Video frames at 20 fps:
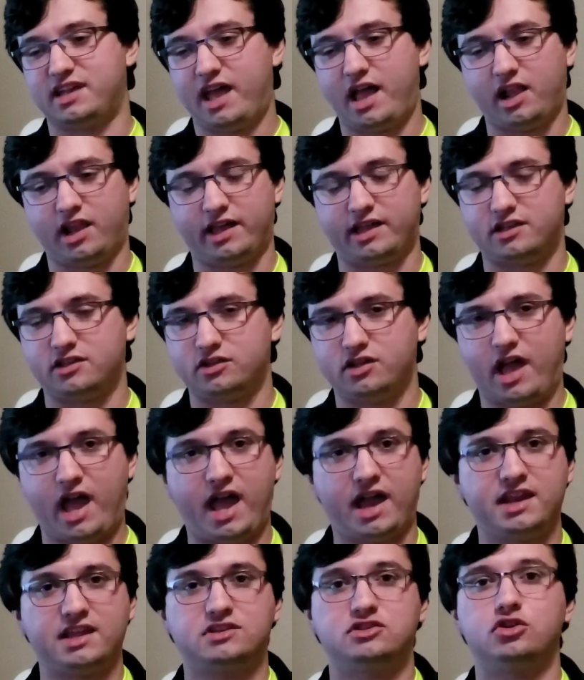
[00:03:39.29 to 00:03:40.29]
It, like,
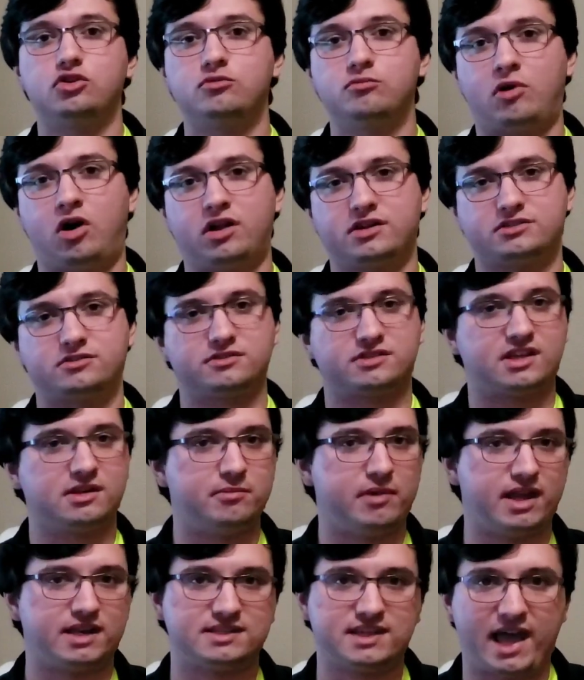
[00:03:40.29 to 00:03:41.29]
any 2 monsters can
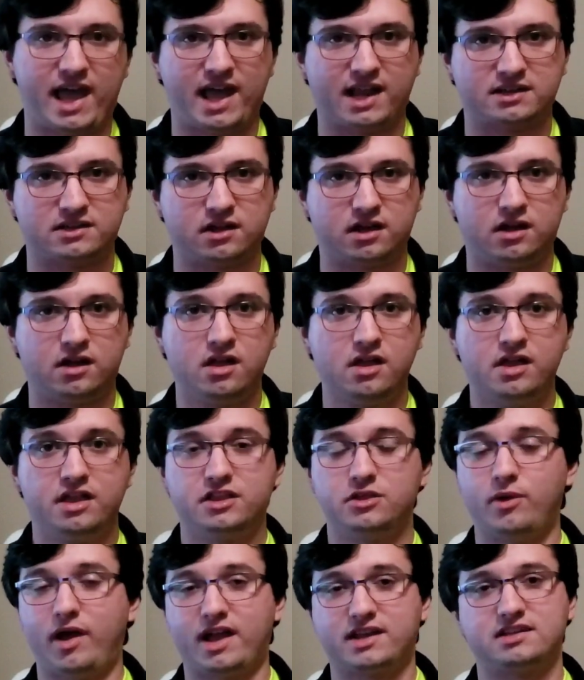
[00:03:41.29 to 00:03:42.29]
make Dagda,
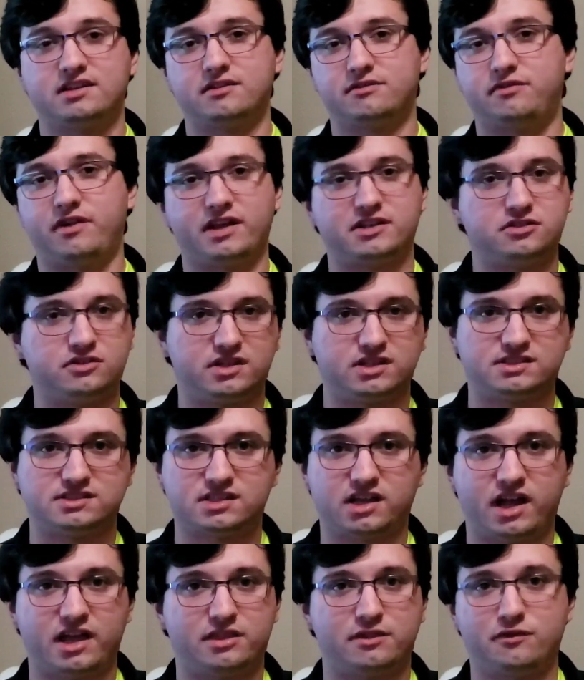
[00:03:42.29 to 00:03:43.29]
you act in effect, you get
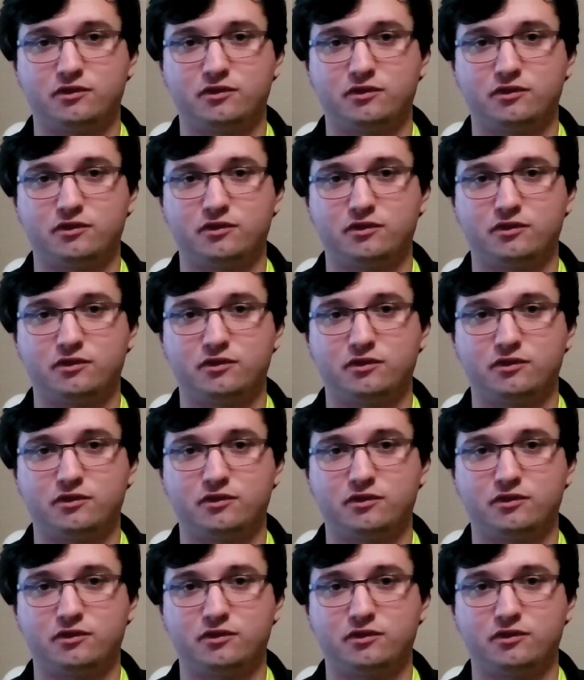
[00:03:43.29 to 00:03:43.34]
Scythe.